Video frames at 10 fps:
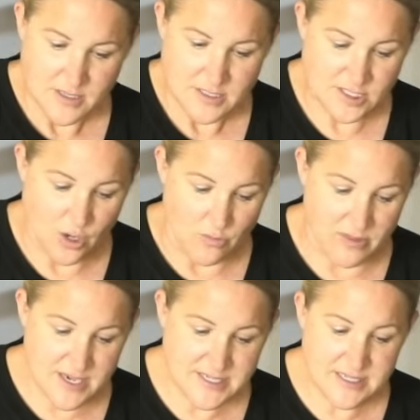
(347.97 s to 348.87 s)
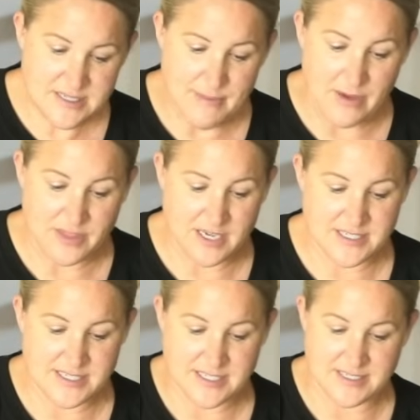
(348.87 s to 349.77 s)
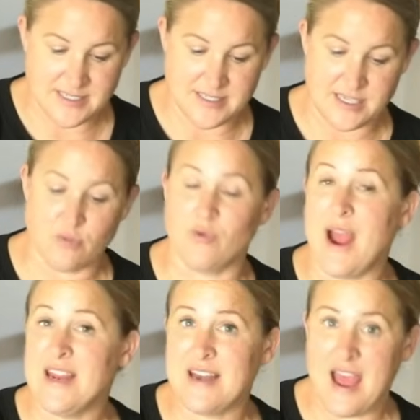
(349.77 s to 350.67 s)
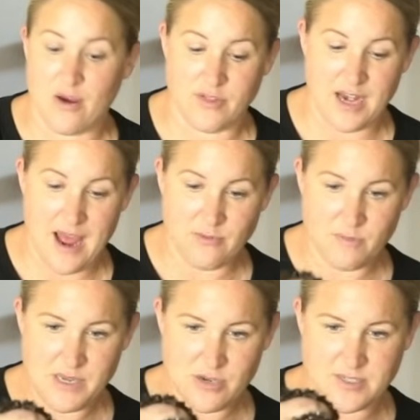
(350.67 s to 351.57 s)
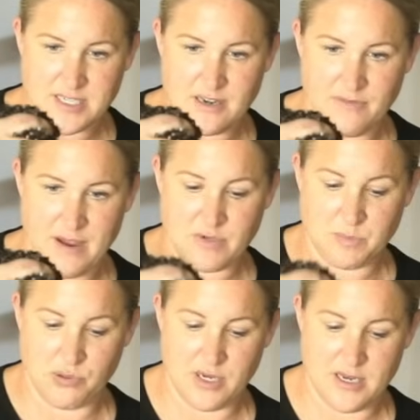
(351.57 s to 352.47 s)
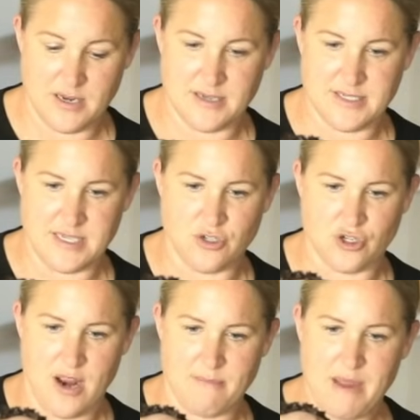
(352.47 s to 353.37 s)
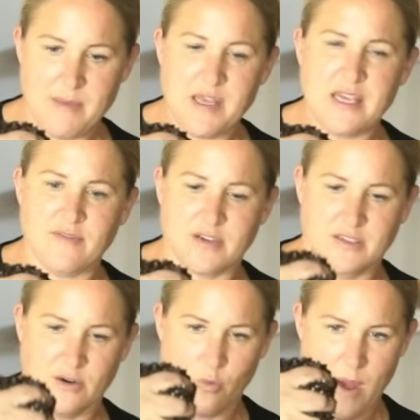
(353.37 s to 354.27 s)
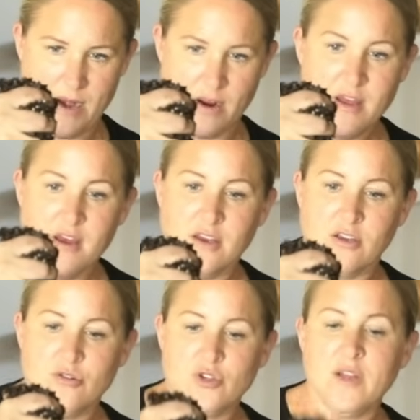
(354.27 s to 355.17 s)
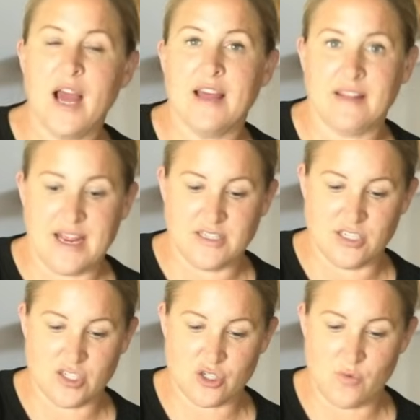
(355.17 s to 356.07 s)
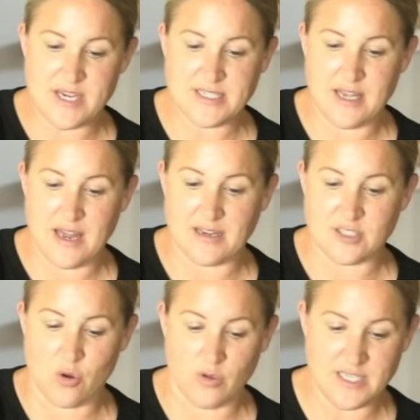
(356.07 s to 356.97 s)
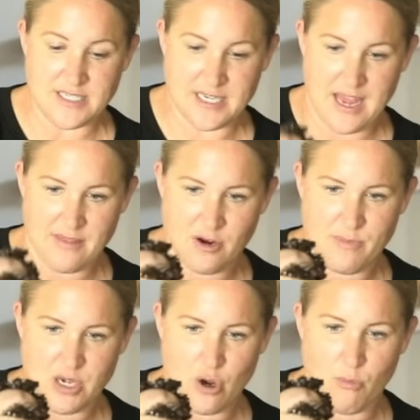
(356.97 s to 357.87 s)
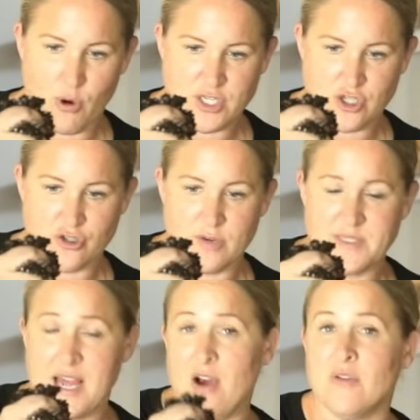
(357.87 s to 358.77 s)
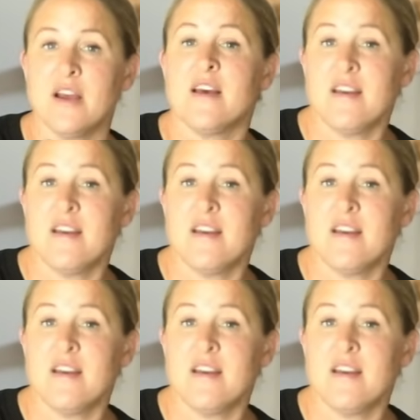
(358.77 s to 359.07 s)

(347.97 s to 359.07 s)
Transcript: So this is about the consistency right now that I would be using if I was putting in a seed tray, maybe even a little wetter. Usually I like to squeeze it and it's holding together, but no moisture drips out.